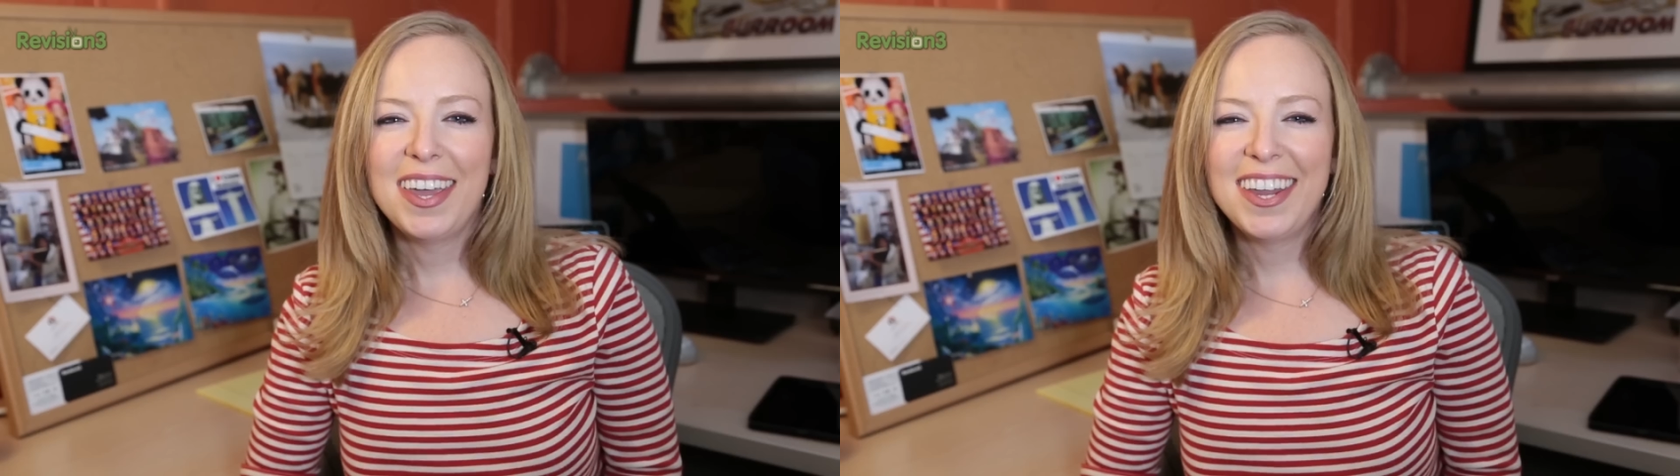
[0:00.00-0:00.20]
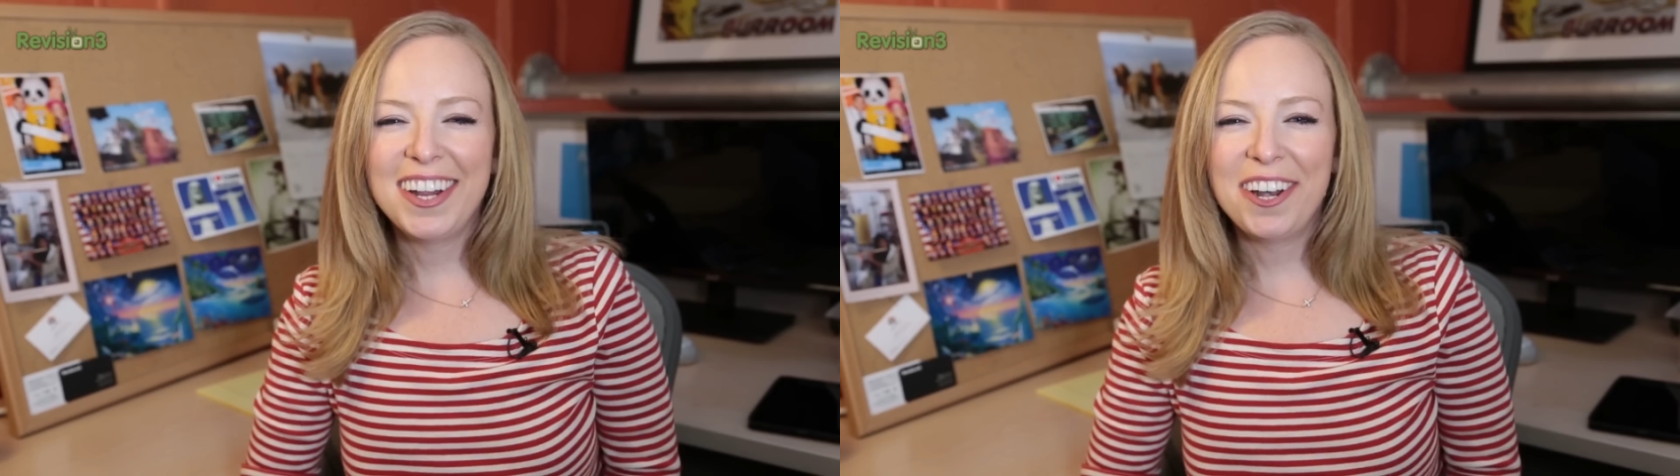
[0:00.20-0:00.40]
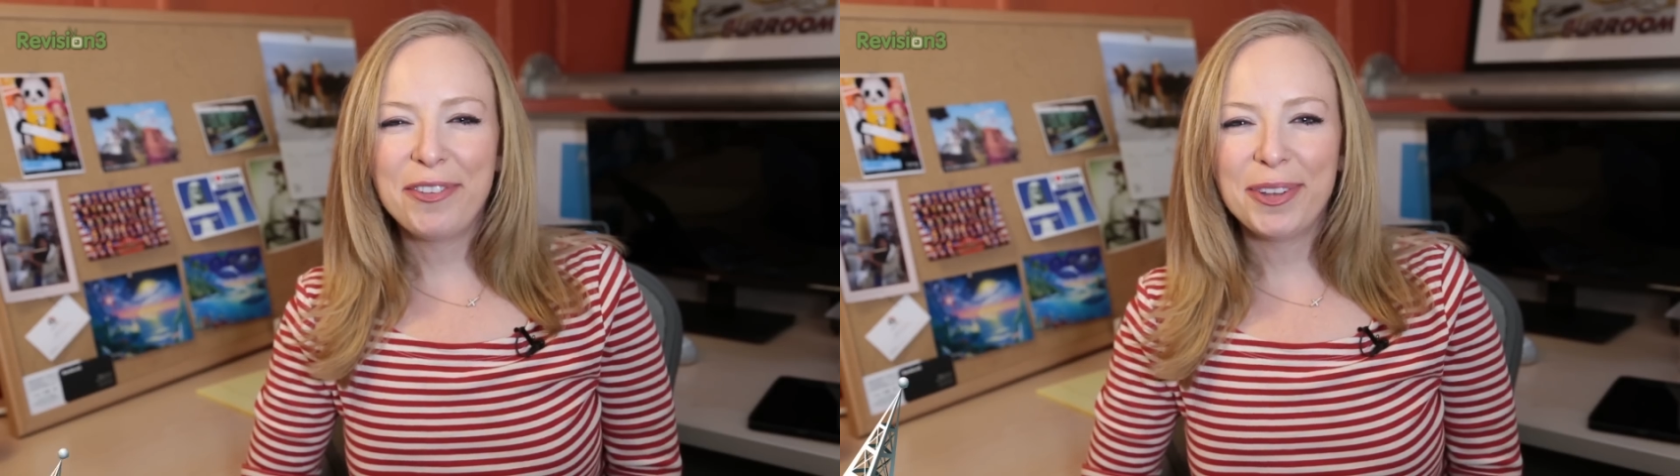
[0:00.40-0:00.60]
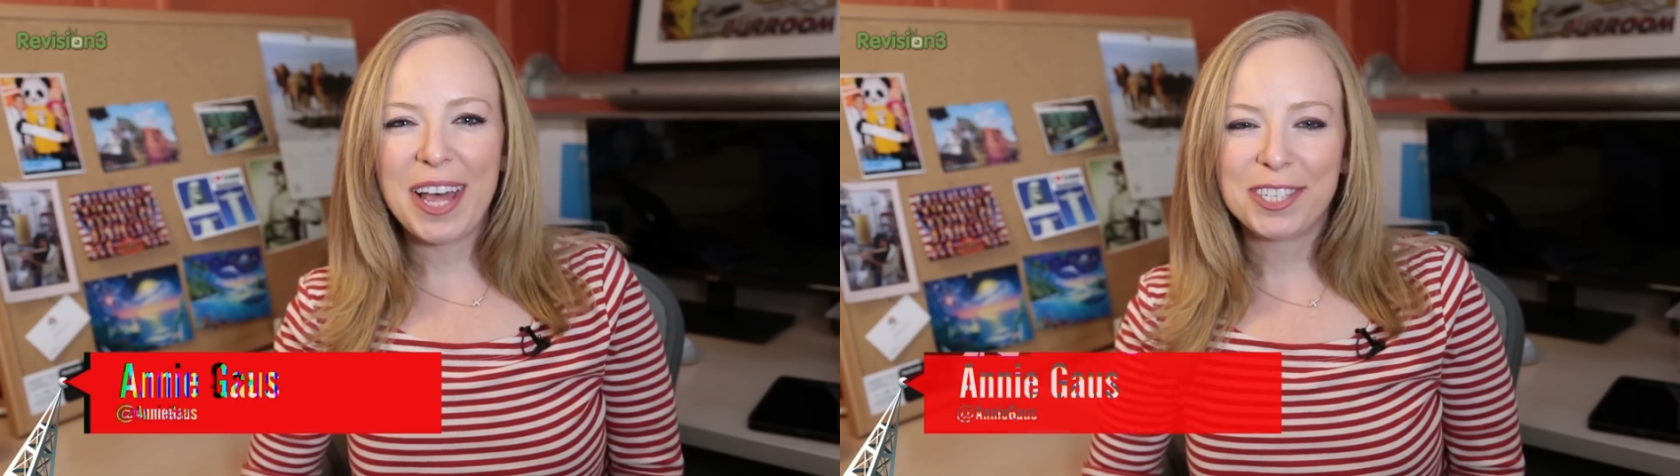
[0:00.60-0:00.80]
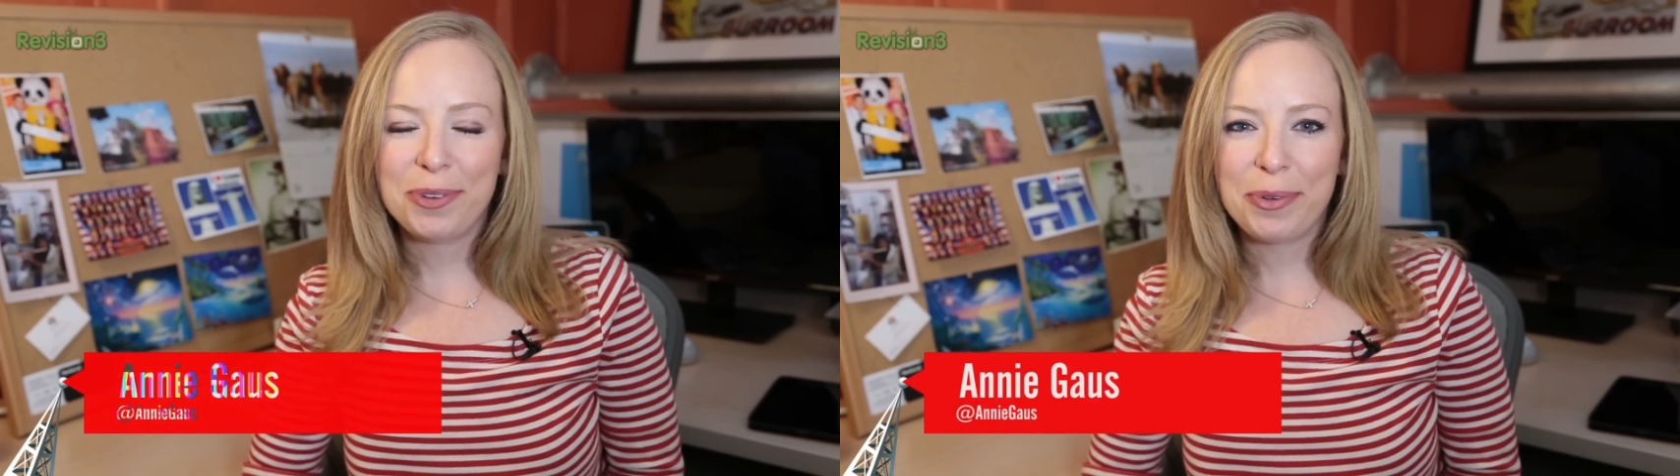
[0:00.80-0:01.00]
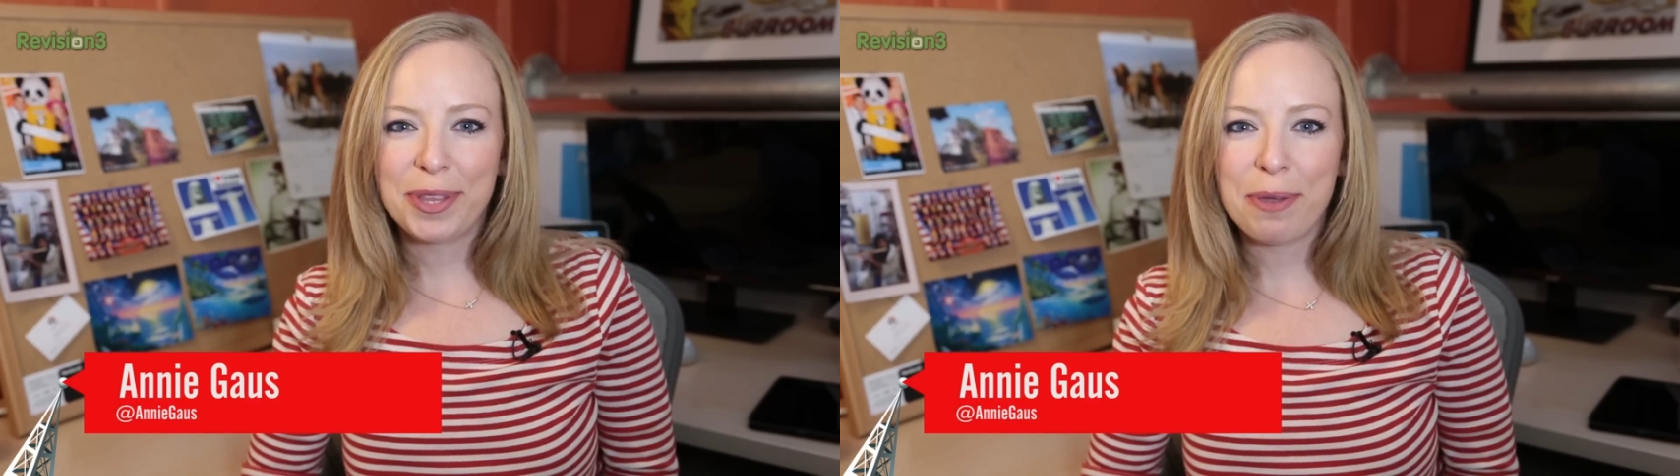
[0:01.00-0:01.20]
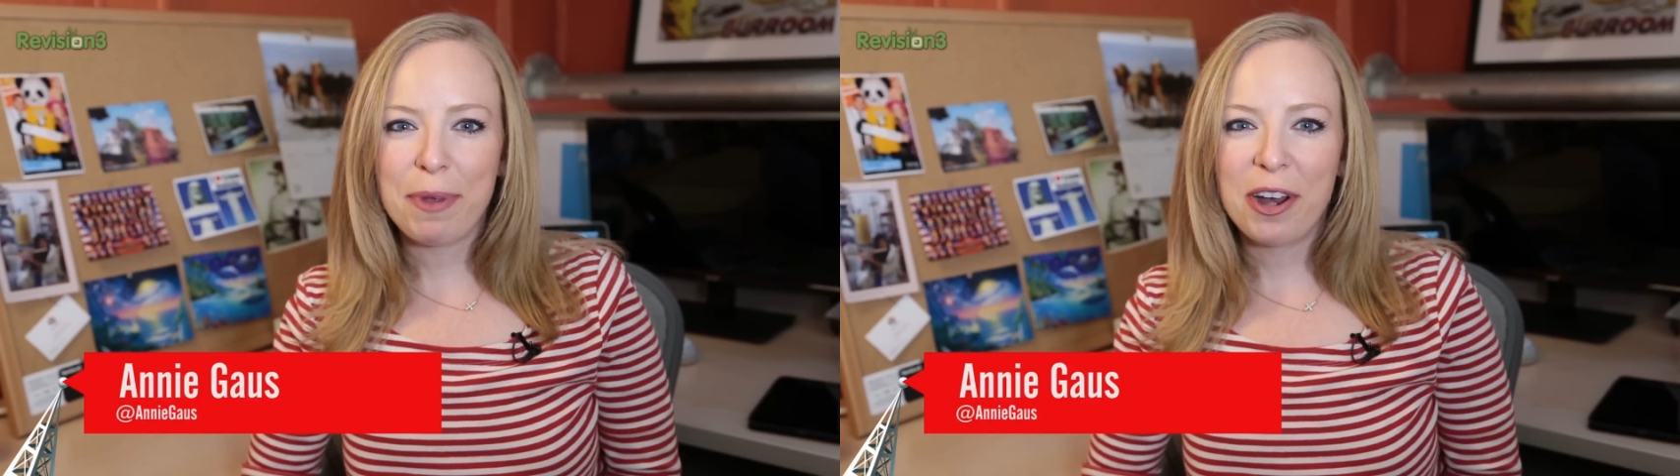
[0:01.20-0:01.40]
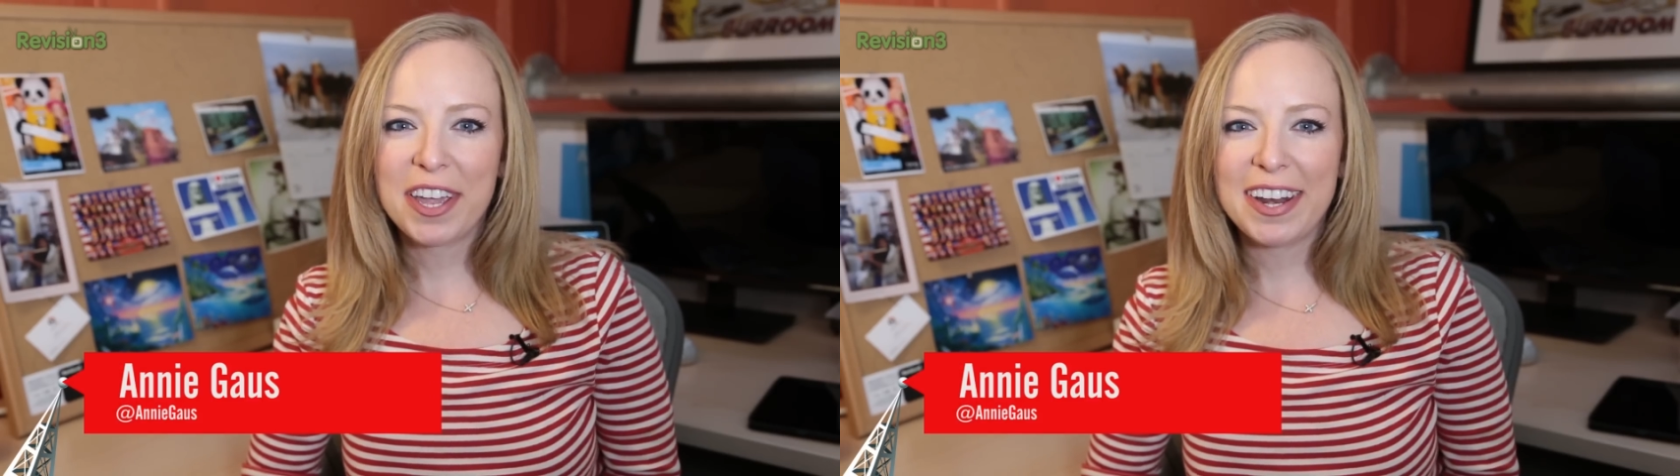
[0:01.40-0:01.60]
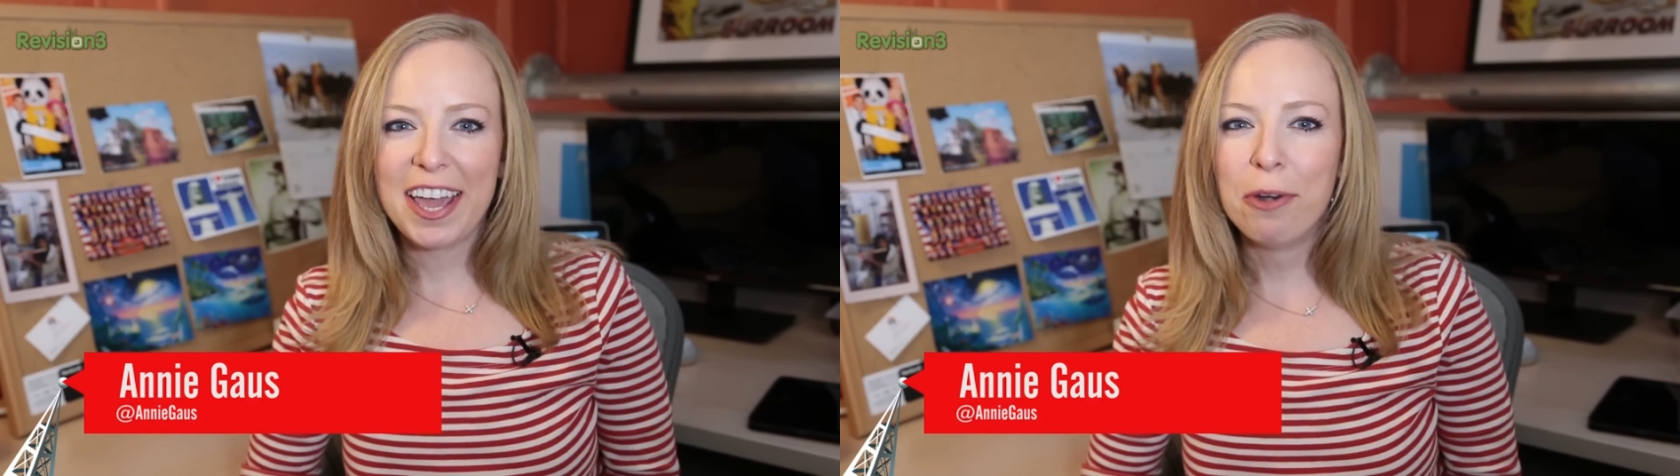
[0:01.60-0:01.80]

In an interview last week with the American